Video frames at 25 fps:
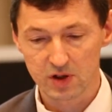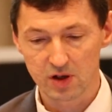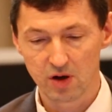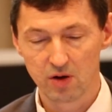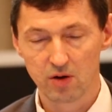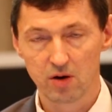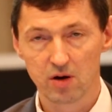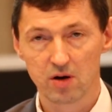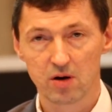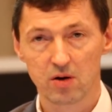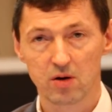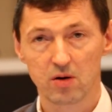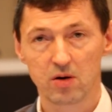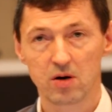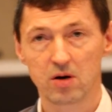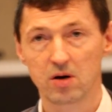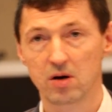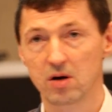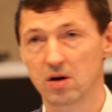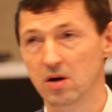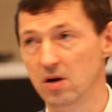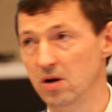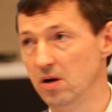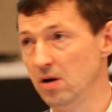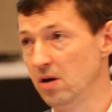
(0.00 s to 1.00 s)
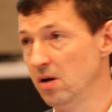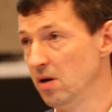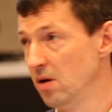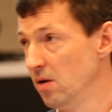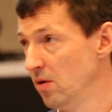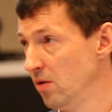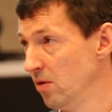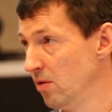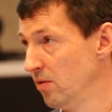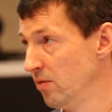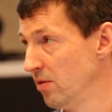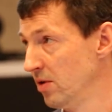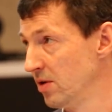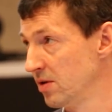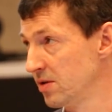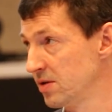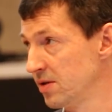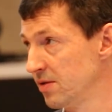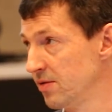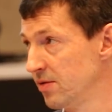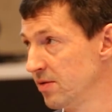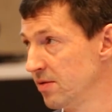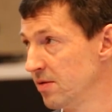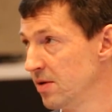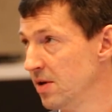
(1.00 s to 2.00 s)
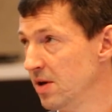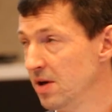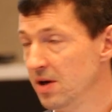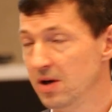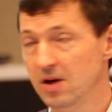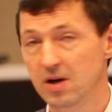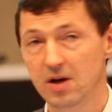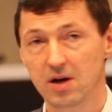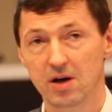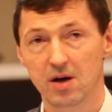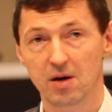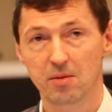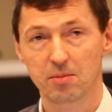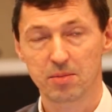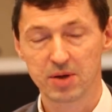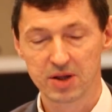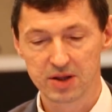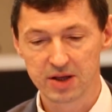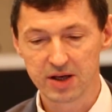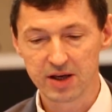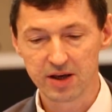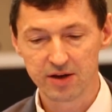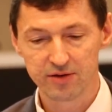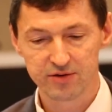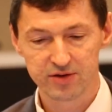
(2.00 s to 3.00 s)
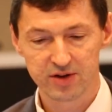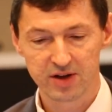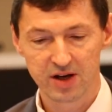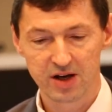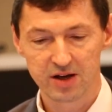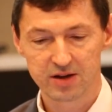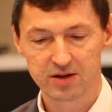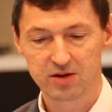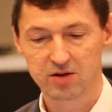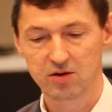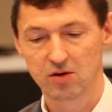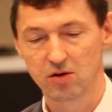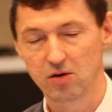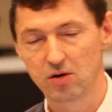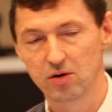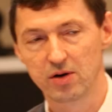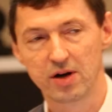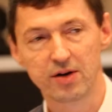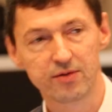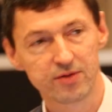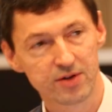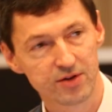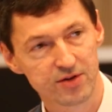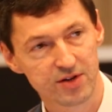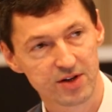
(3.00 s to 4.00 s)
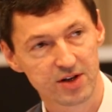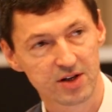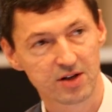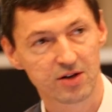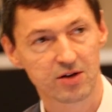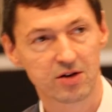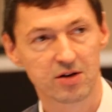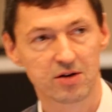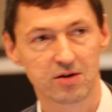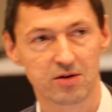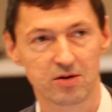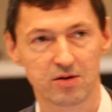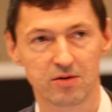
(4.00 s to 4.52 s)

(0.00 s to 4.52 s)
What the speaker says: there's a belief that everything